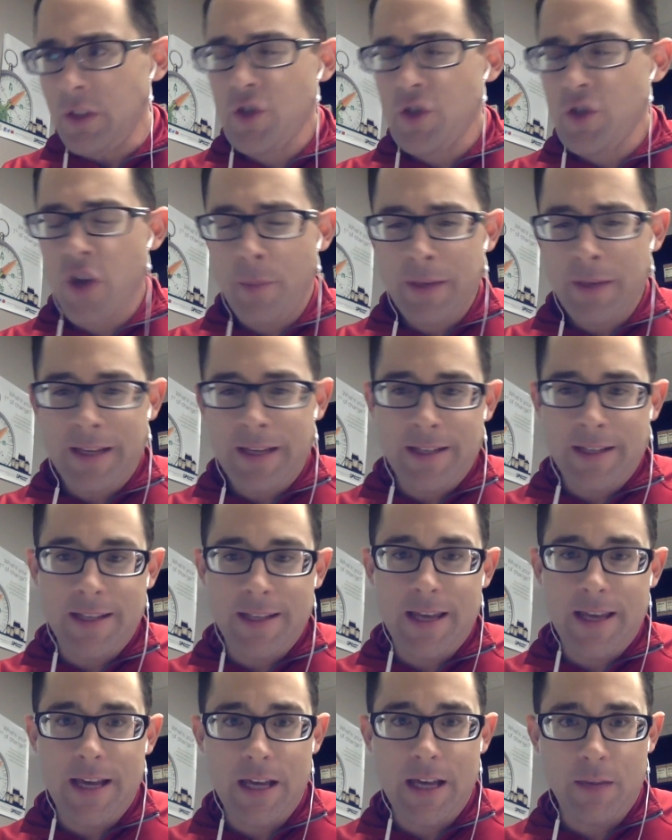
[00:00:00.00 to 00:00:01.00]
jumping into
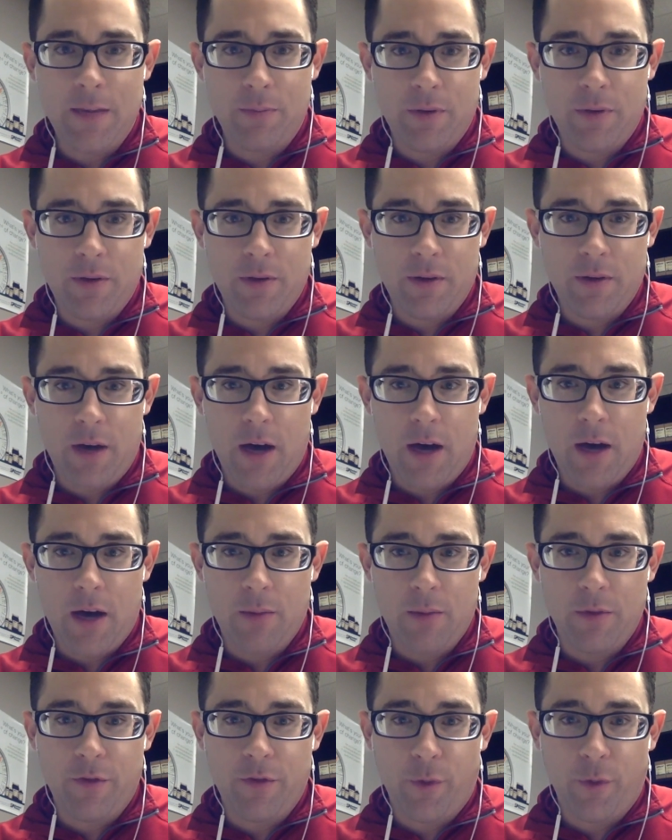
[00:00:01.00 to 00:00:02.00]
the hip
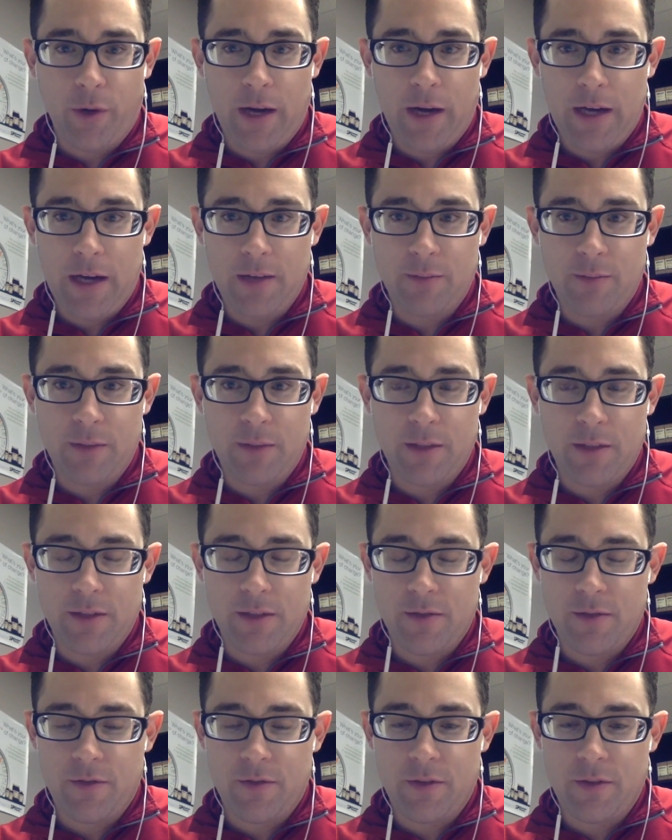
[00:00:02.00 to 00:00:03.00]
beforehand,
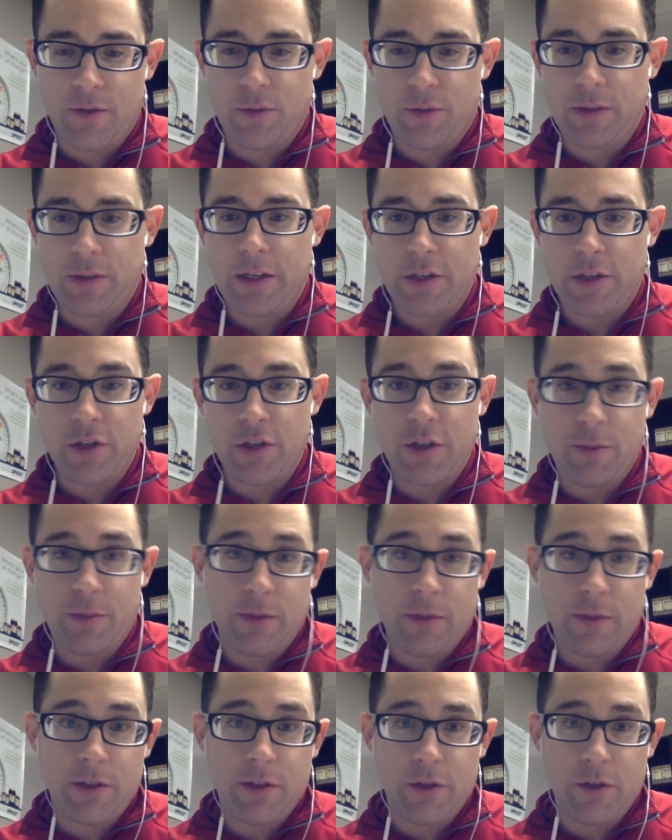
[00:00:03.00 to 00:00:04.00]
because of its
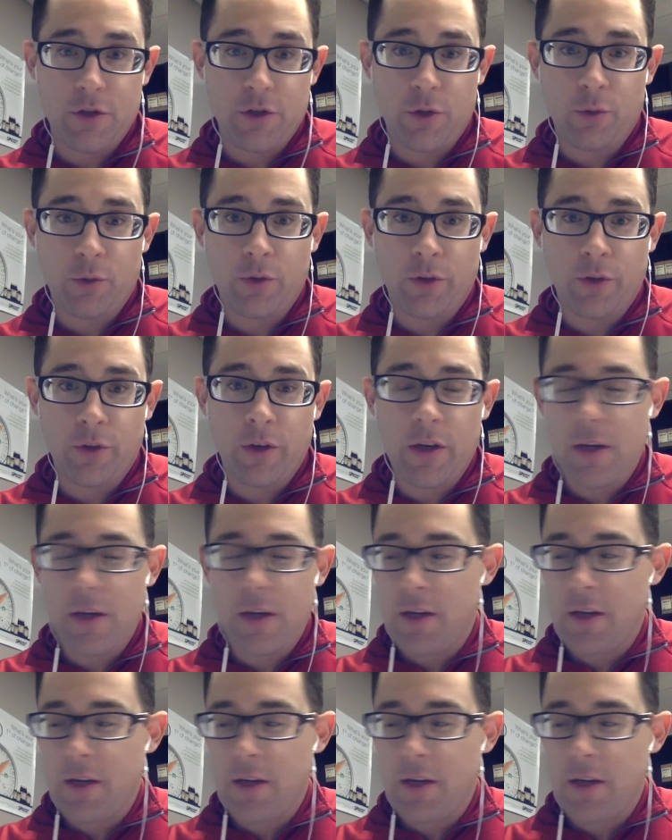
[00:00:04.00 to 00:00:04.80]
relationship into the shoulder,